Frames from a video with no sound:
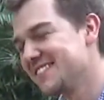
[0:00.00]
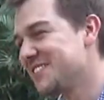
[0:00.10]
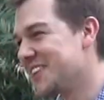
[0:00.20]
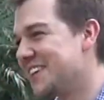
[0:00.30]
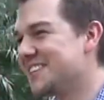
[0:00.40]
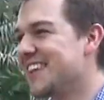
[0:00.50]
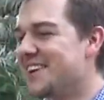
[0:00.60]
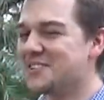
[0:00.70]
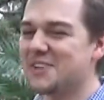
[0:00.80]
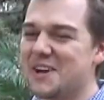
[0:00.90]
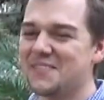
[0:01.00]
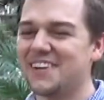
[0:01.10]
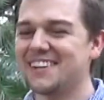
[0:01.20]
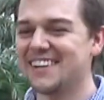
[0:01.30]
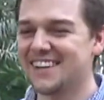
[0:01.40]
So that, that was what I
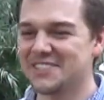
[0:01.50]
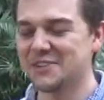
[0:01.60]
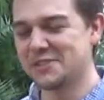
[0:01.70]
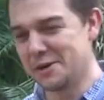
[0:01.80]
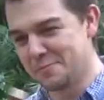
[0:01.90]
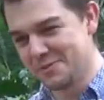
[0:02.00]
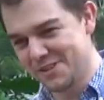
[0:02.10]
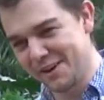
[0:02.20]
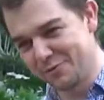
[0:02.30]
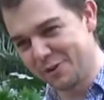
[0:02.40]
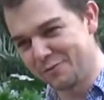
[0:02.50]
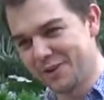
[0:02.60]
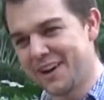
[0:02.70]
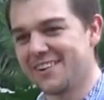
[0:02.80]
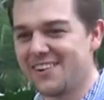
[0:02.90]
played today. So some stuff written for
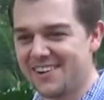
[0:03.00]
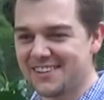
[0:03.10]
carillon,